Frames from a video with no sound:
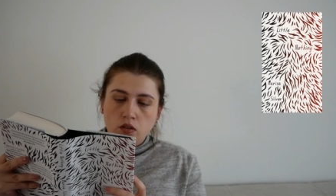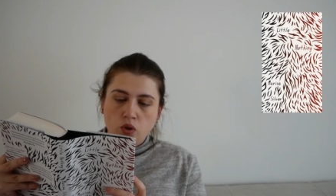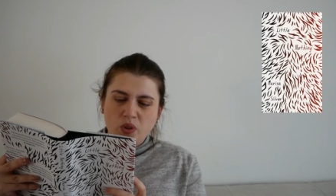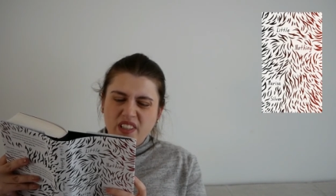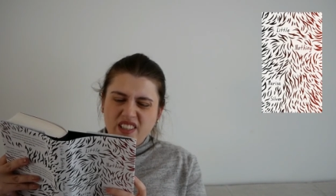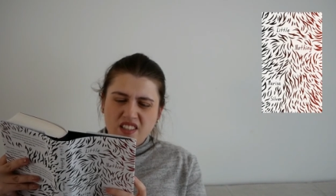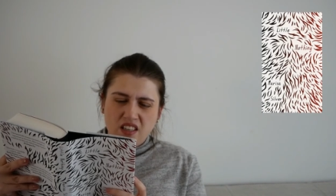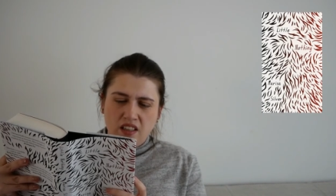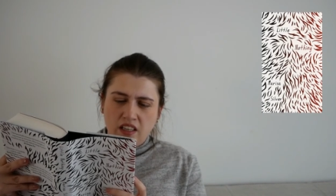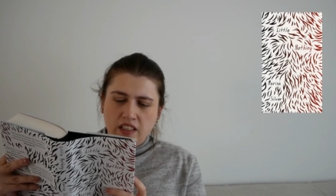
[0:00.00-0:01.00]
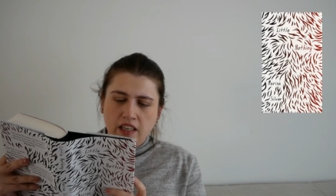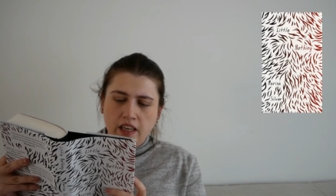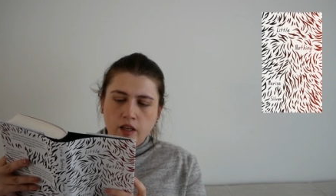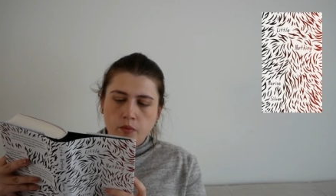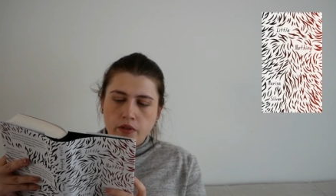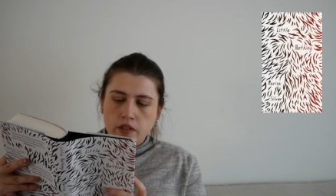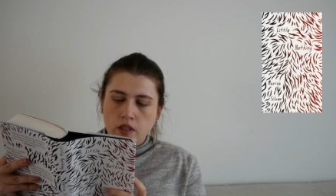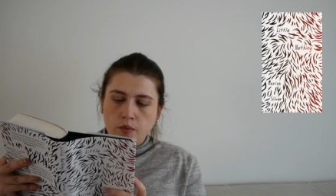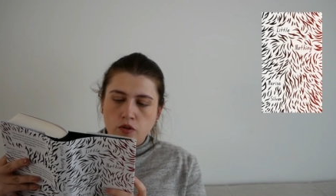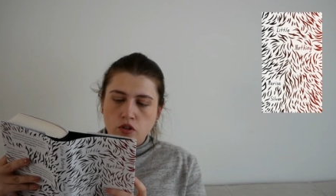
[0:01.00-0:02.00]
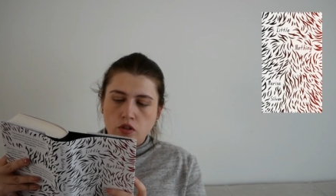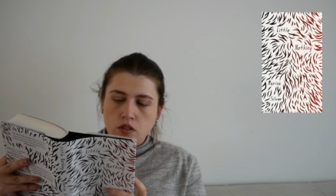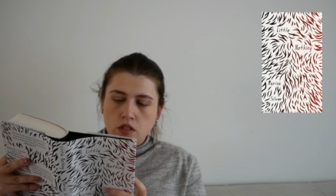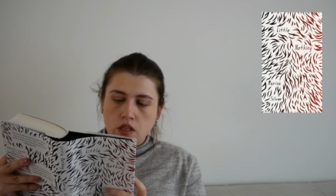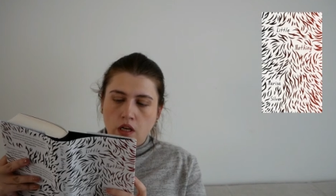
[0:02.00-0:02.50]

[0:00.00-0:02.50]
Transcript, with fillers: tonics and archaic prescriptions,